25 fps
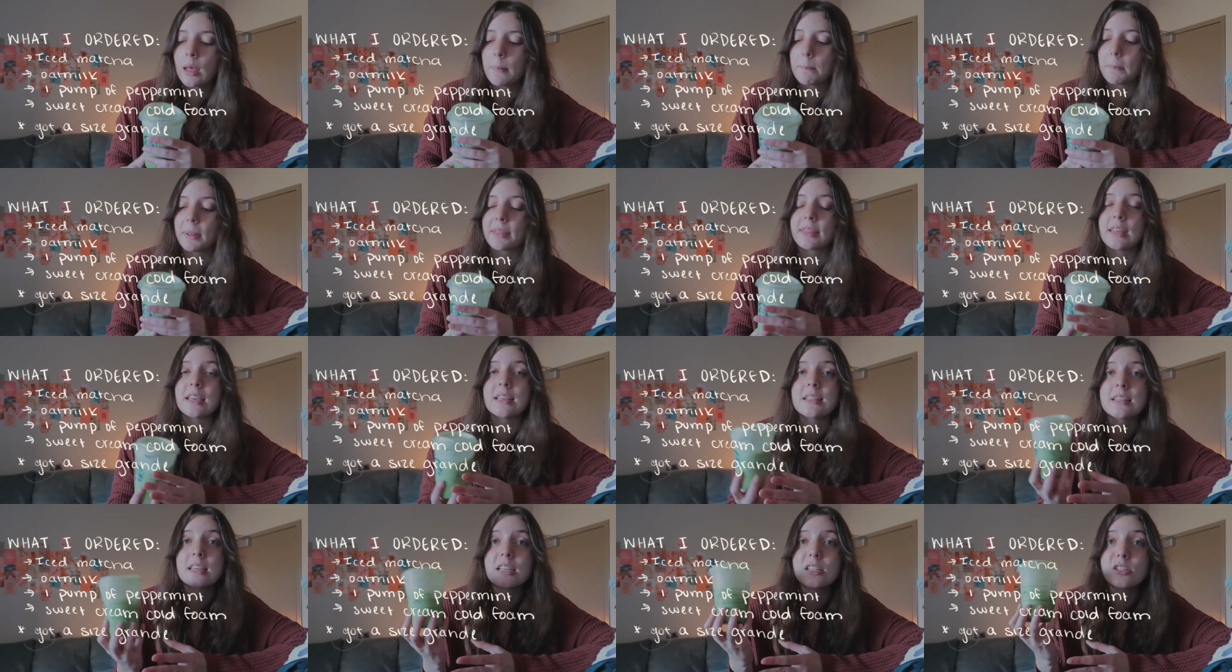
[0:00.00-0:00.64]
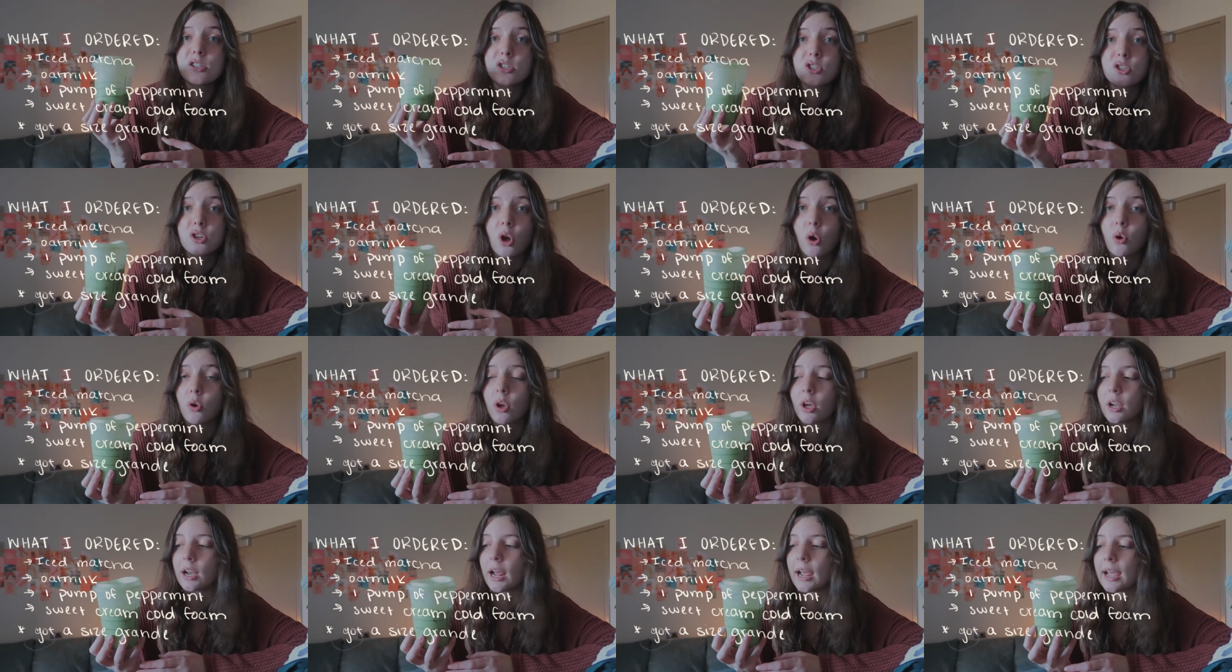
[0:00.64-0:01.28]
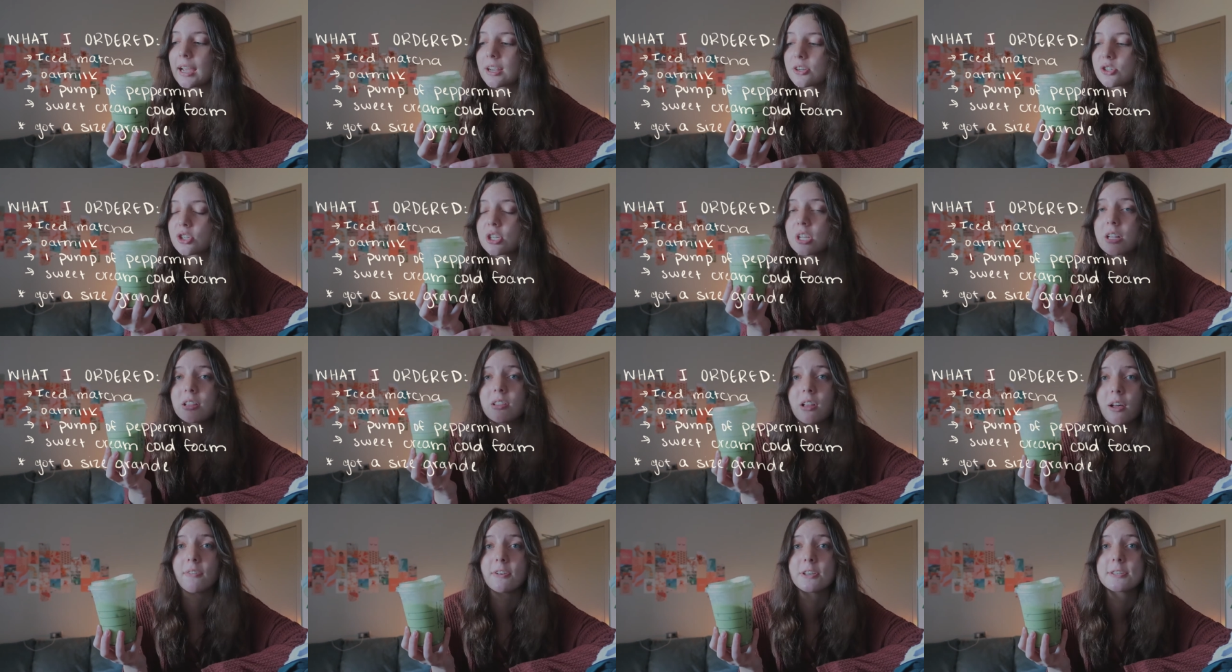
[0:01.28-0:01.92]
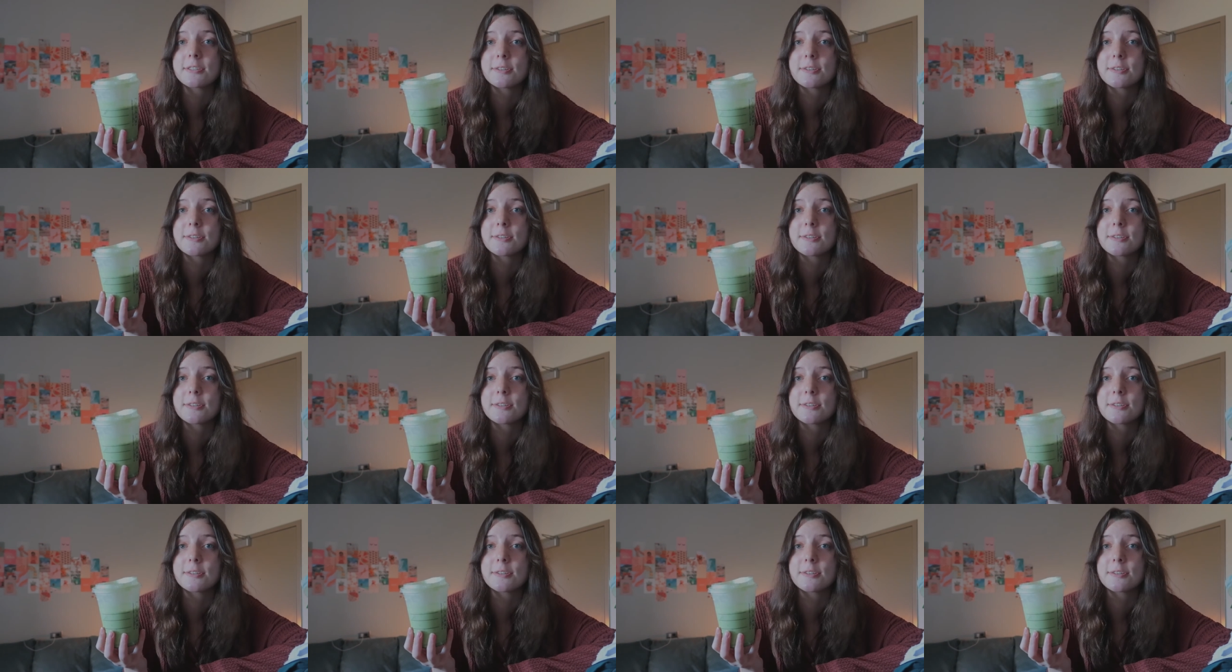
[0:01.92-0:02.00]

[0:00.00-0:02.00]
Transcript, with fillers: But this is so good. I actually love it